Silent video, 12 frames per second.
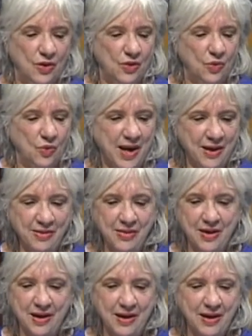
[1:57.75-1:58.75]
Well,
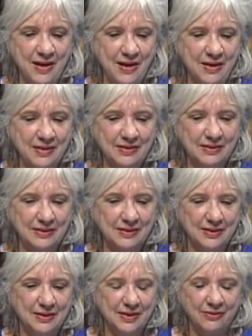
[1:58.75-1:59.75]

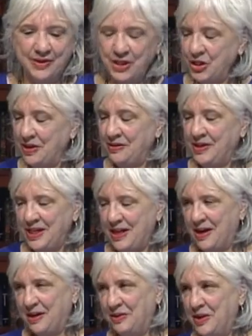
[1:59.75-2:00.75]
originally
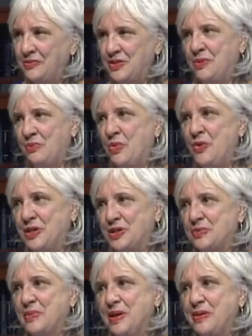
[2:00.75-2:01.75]
I lived in
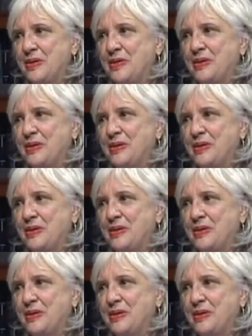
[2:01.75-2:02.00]
Portsmouth,